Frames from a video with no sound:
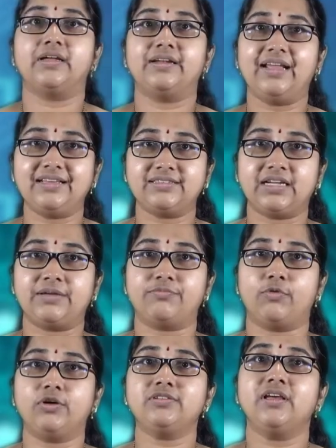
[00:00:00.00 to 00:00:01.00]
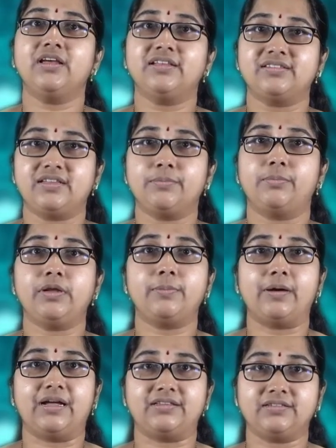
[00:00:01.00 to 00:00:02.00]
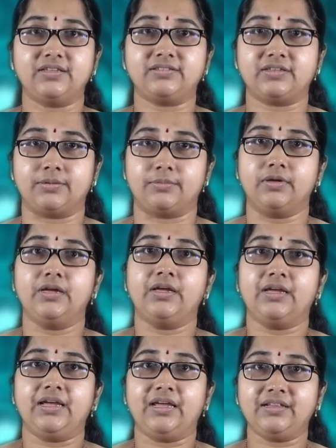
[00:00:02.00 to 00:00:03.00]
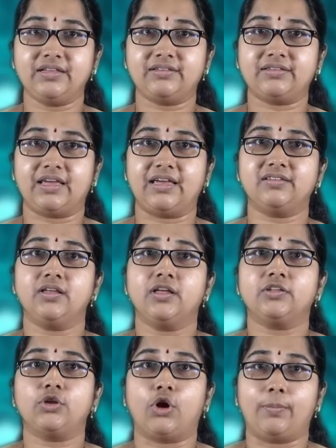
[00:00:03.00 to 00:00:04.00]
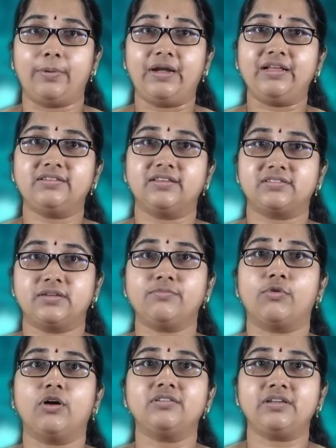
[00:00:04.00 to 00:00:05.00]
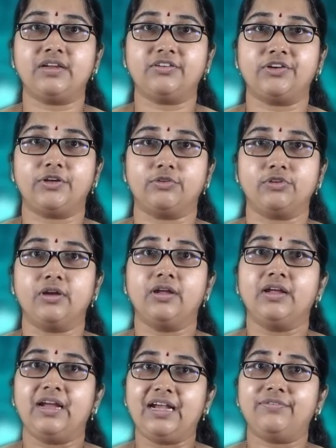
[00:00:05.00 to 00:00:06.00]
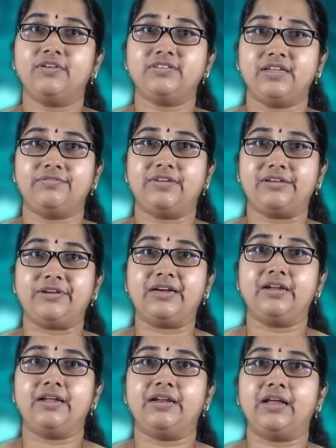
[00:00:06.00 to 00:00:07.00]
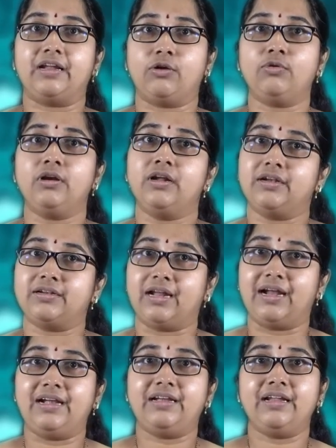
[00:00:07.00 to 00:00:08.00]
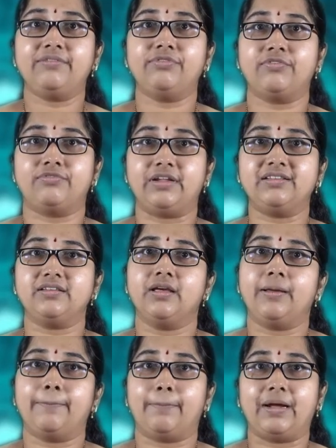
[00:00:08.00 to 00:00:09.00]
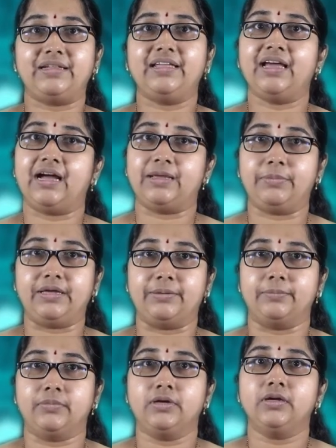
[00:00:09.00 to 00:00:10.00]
The next type was simple batch system. In this case, the operating system was introduced. It was invented in around 1950s by the IBM.